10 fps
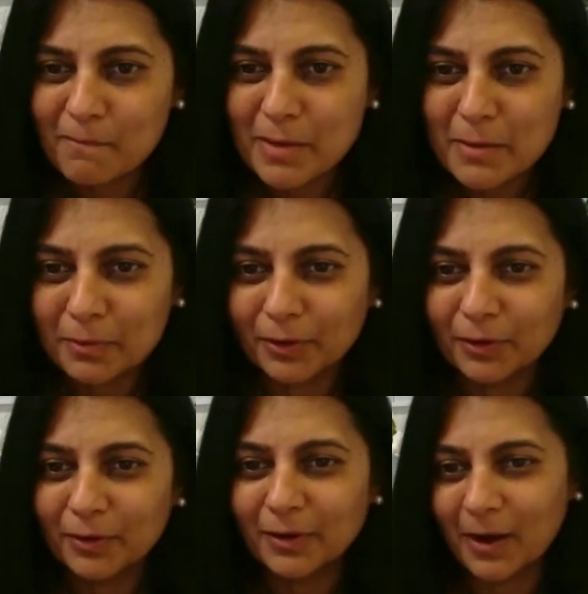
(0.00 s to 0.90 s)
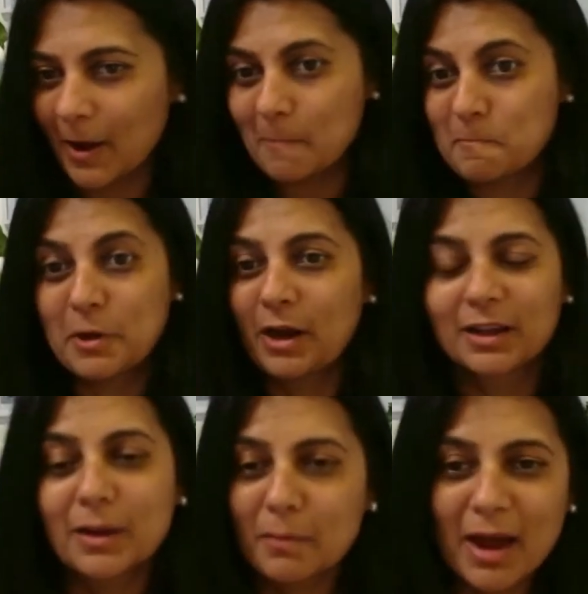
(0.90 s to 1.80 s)
people
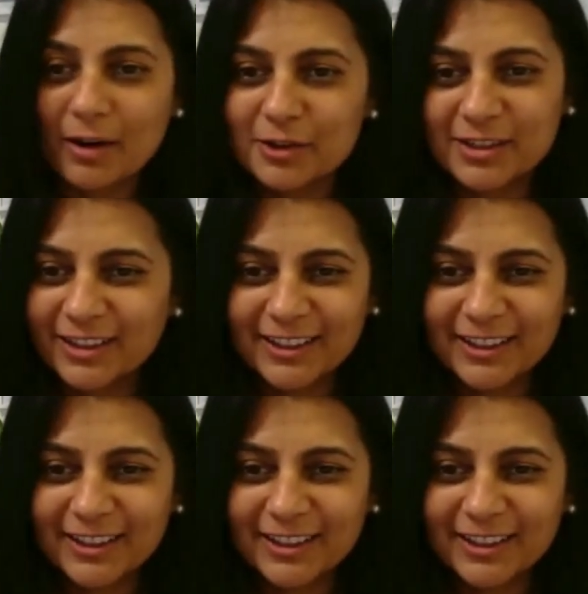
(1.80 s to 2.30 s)
talking about